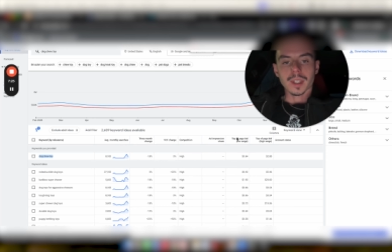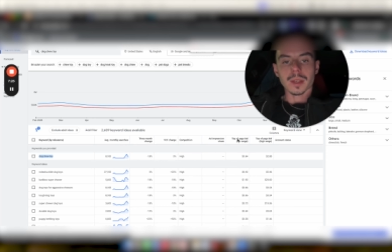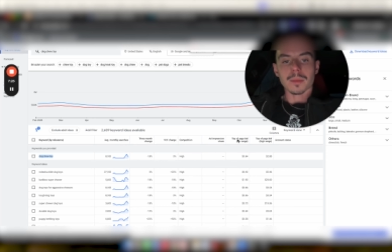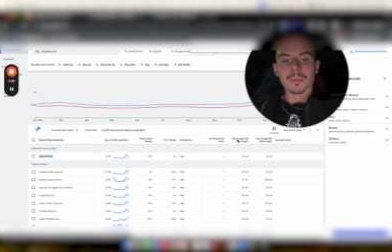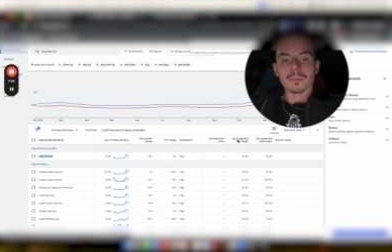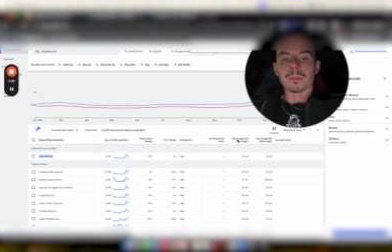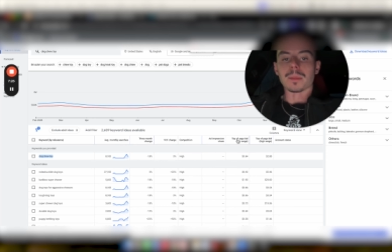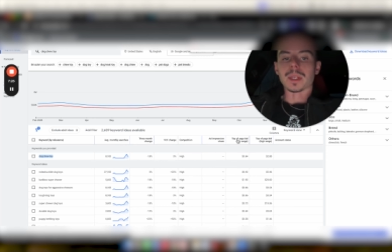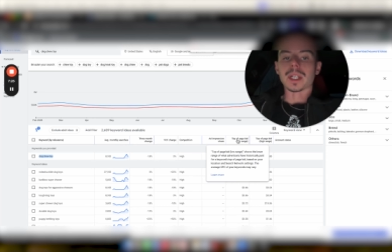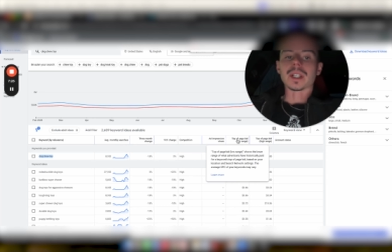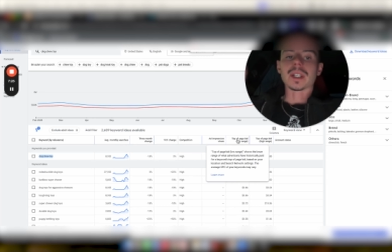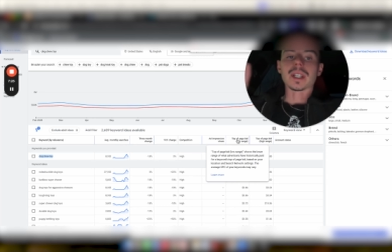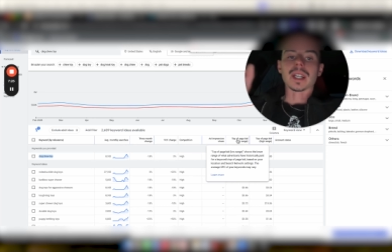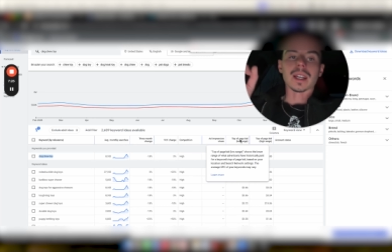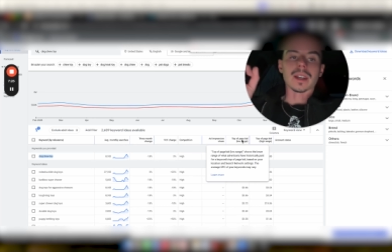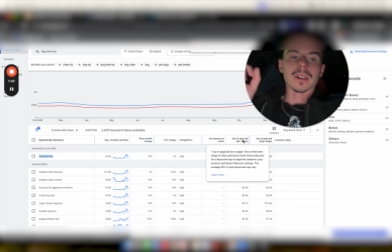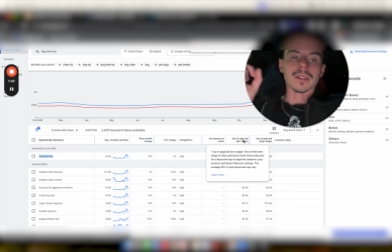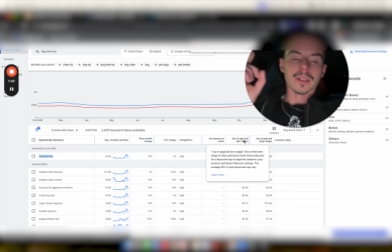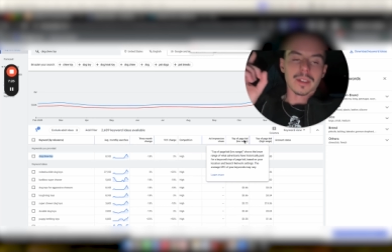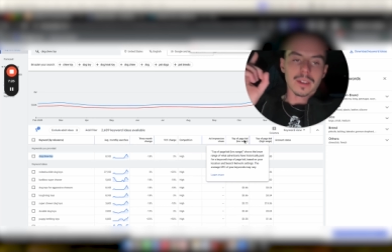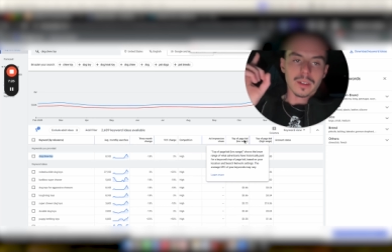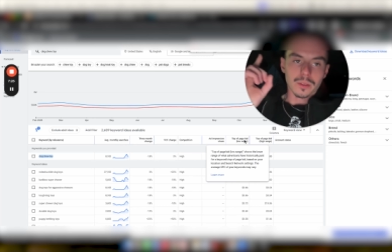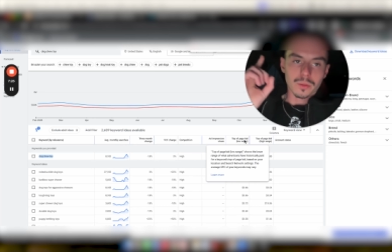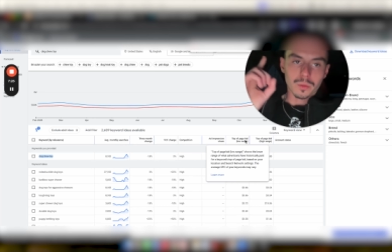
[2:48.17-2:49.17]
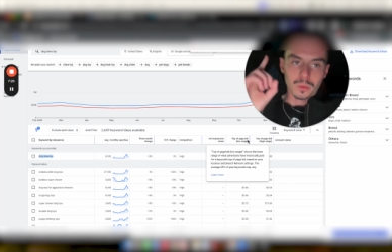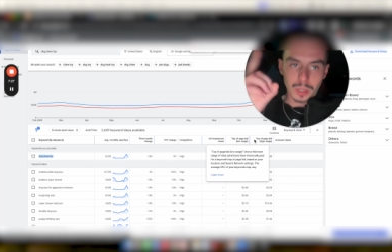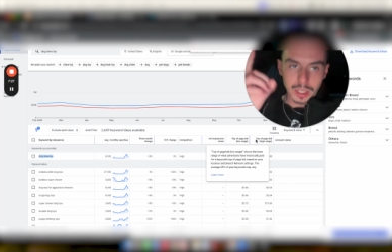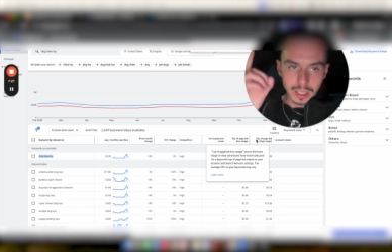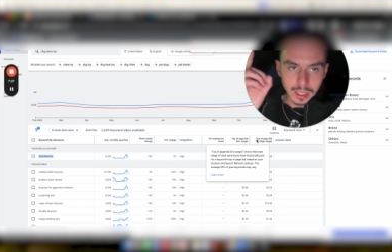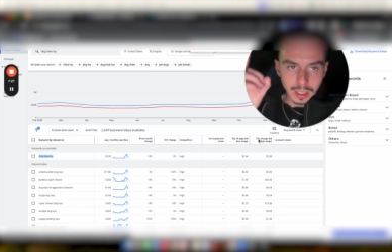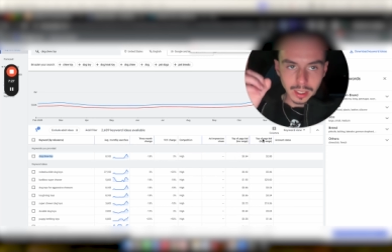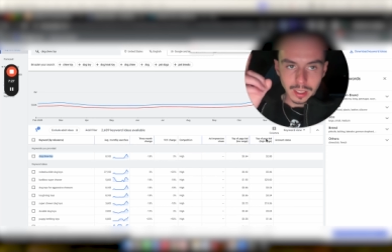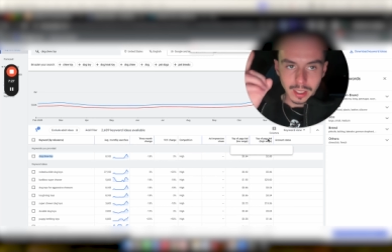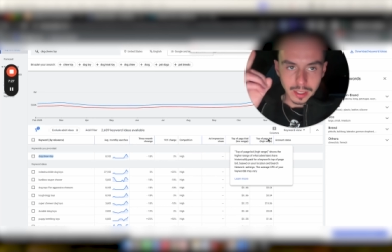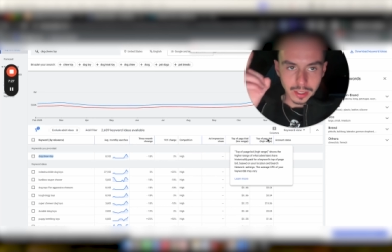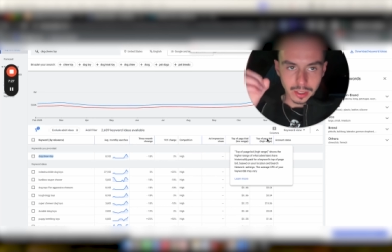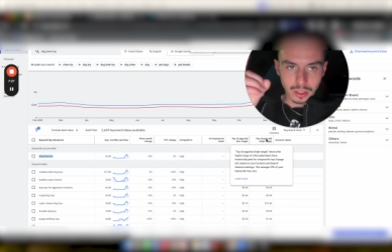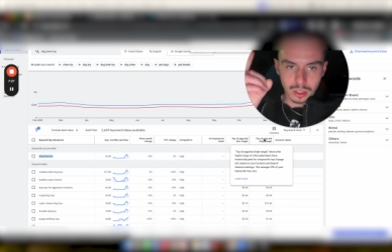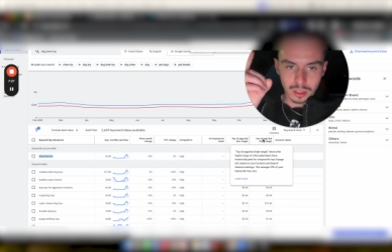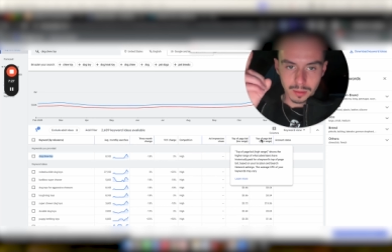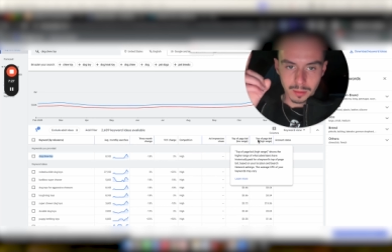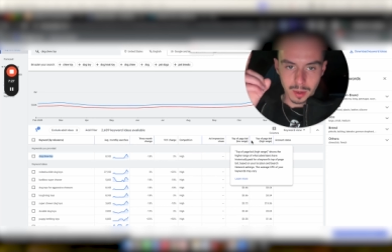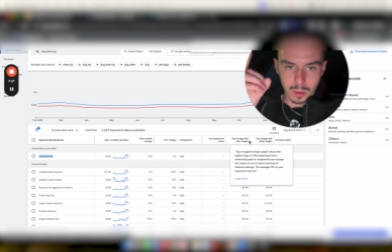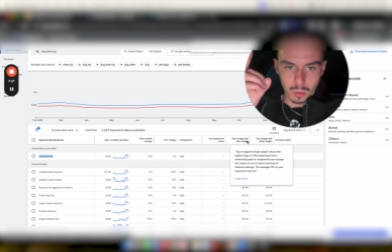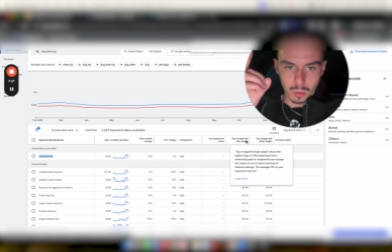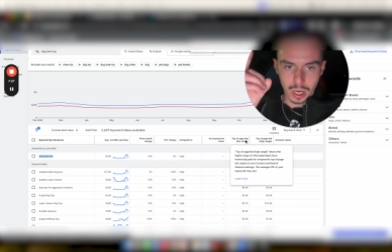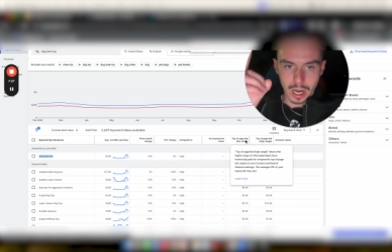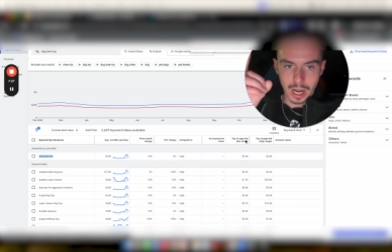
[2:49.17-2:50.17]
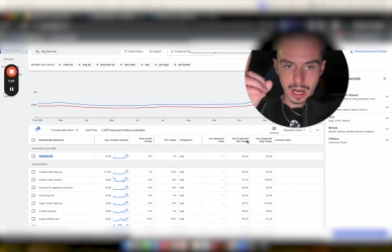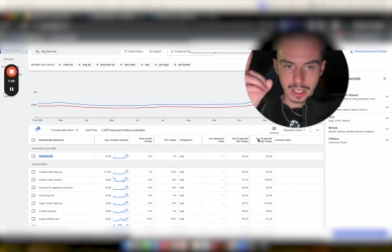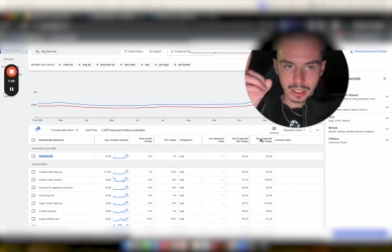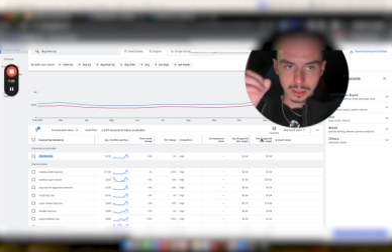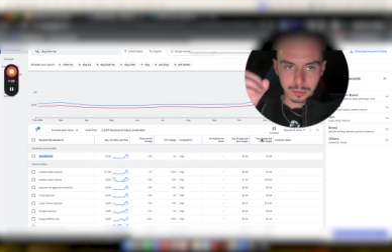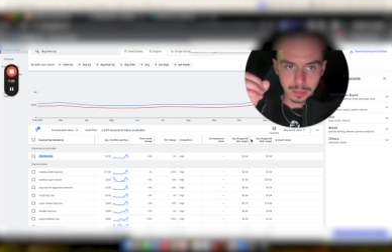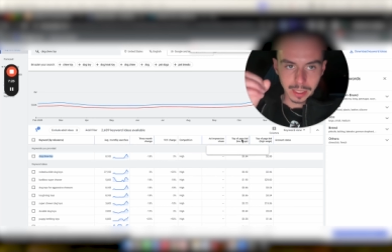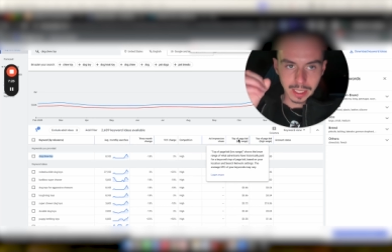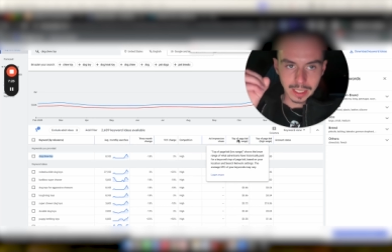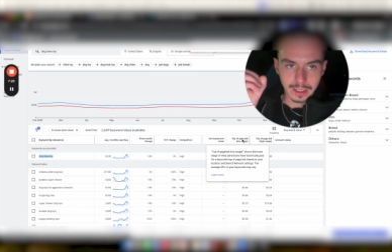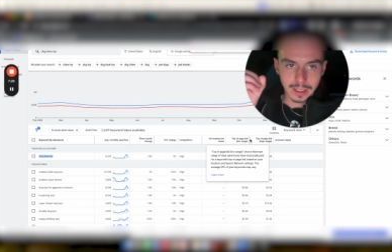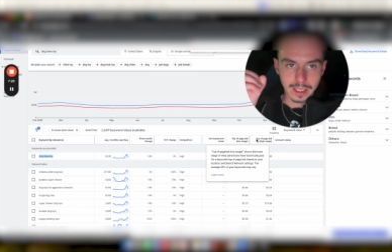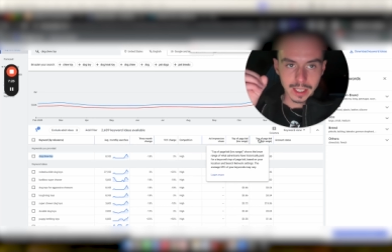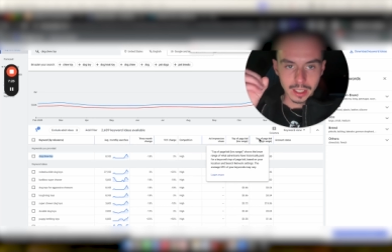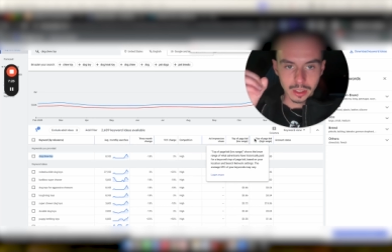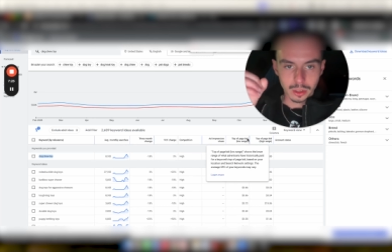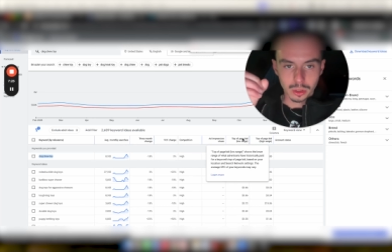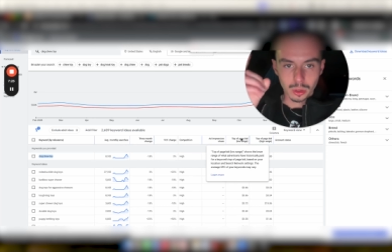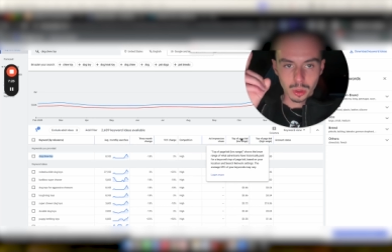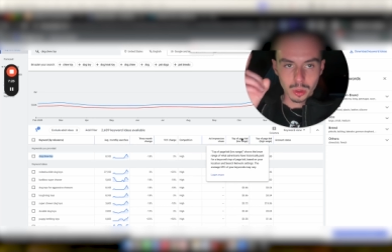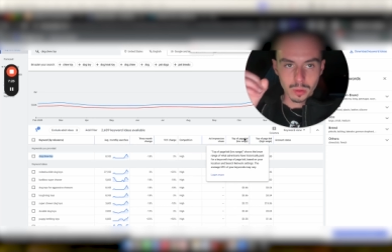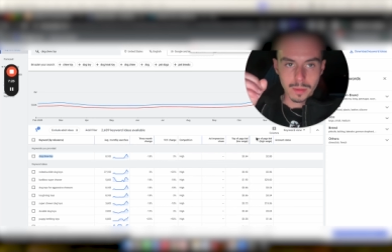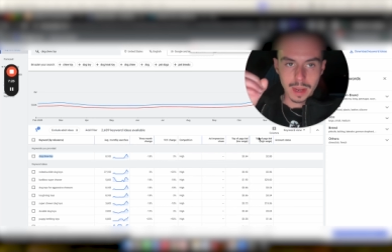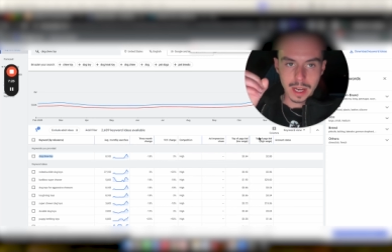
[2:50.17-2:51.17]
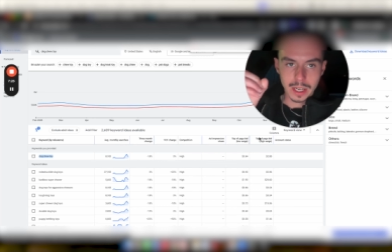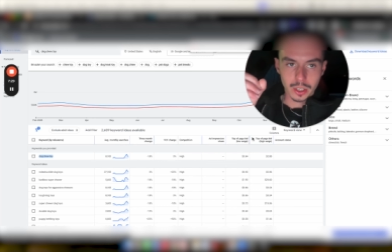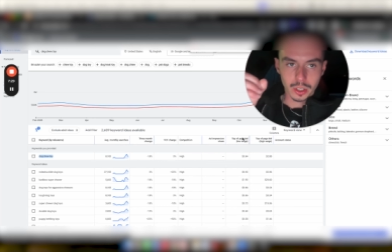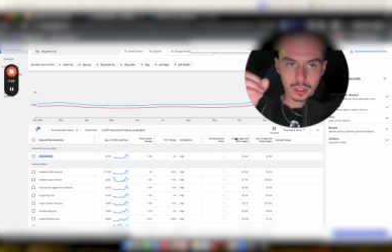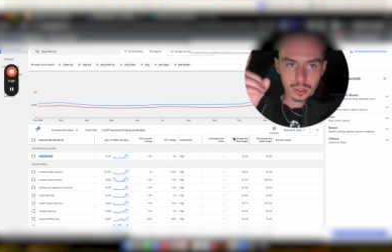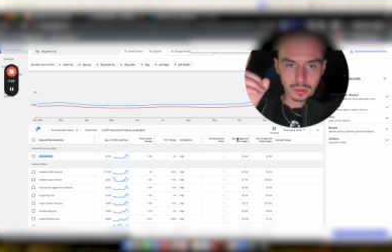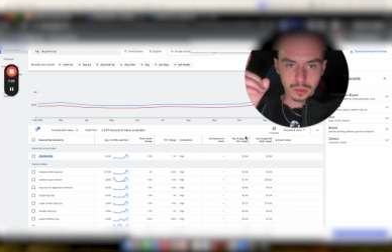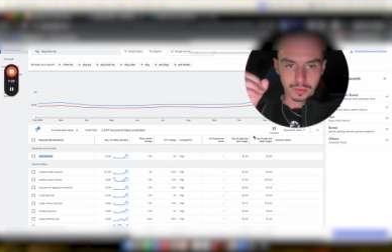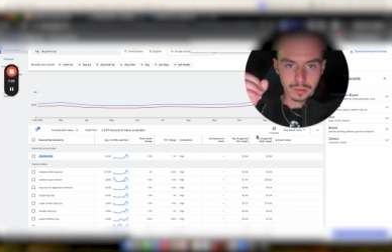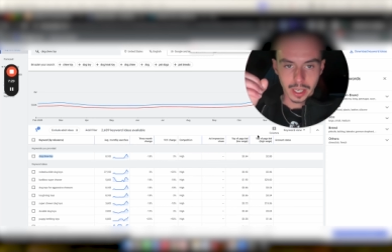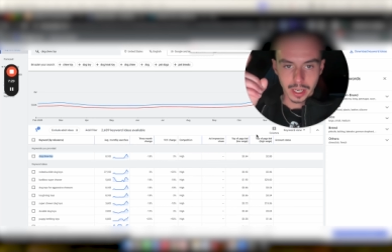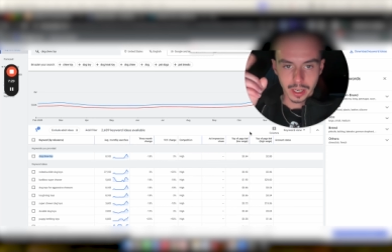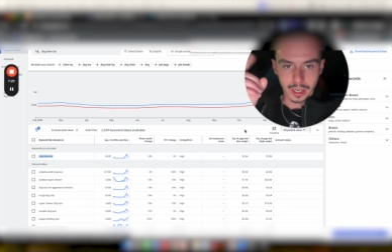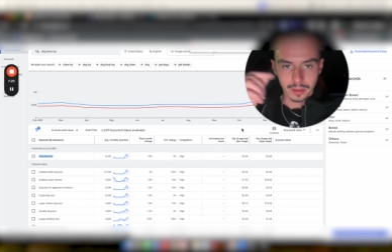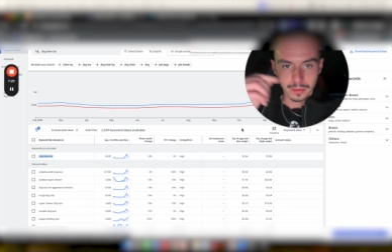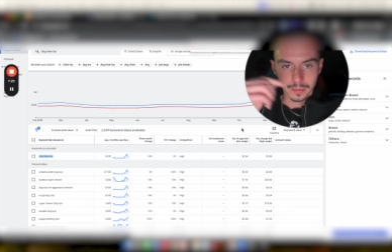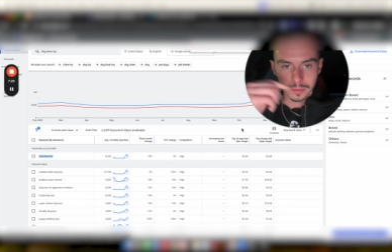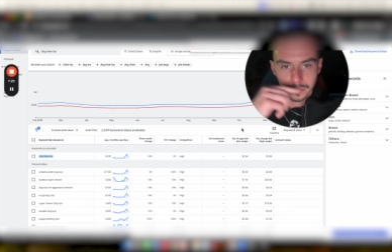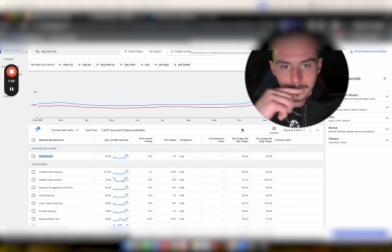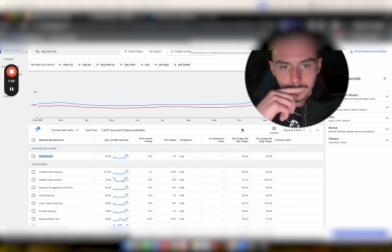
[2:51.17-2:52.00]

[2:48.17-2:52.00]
but you're going to really listen to me when I explain these two metrics over here.